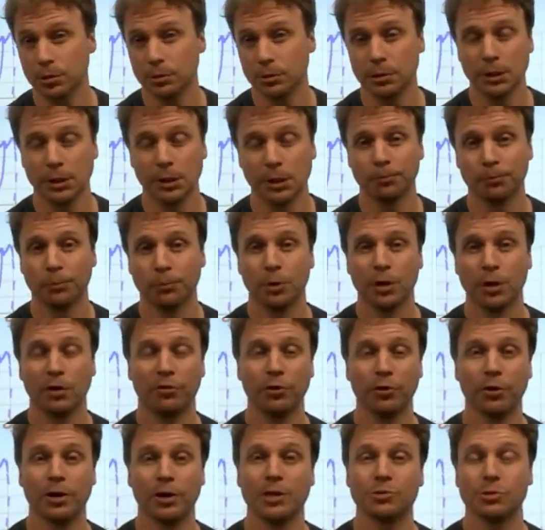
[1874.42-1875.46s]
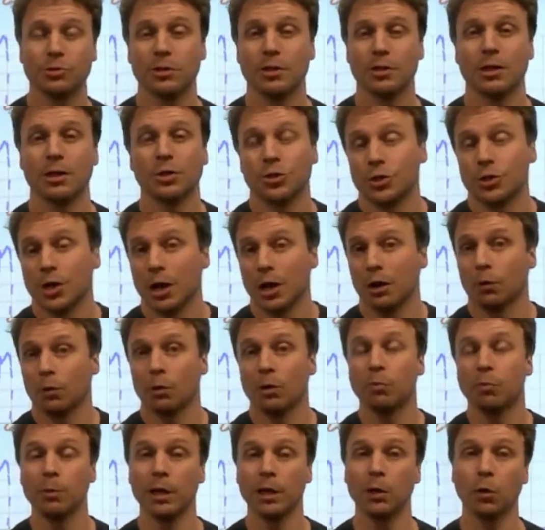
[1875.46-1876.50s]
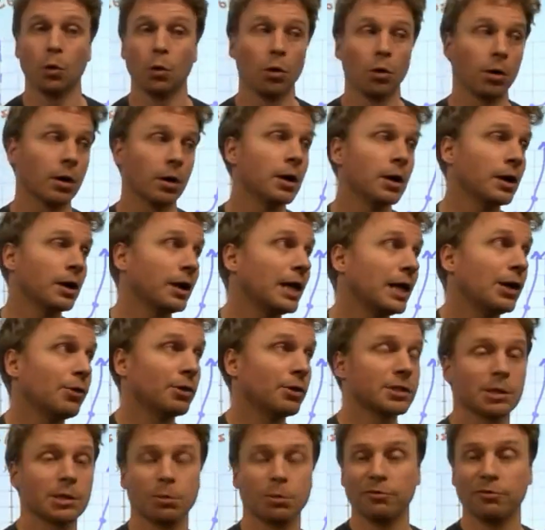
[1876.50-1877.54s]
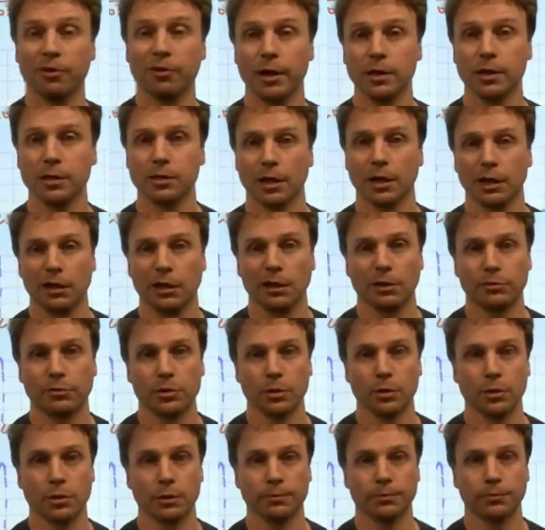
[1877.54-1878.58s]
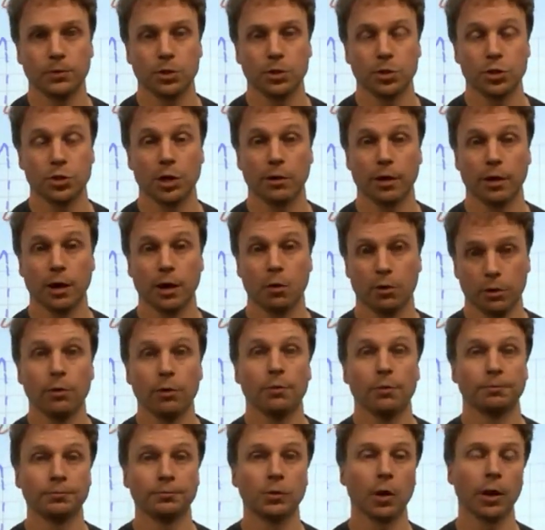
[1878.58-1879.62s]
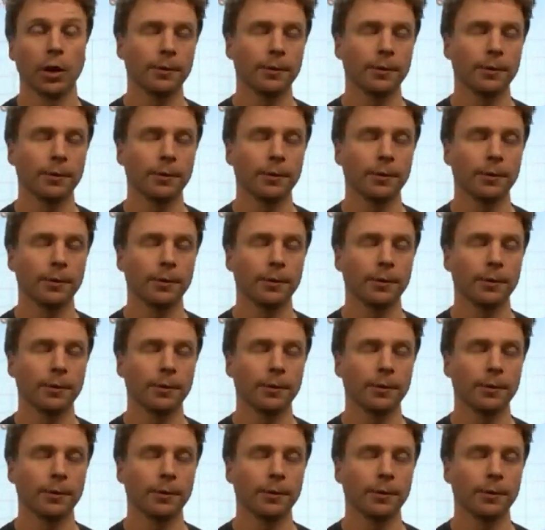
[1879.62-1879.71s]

but if you're interested in sharing with me or hearing some advice, I'd love to share that with you, okay?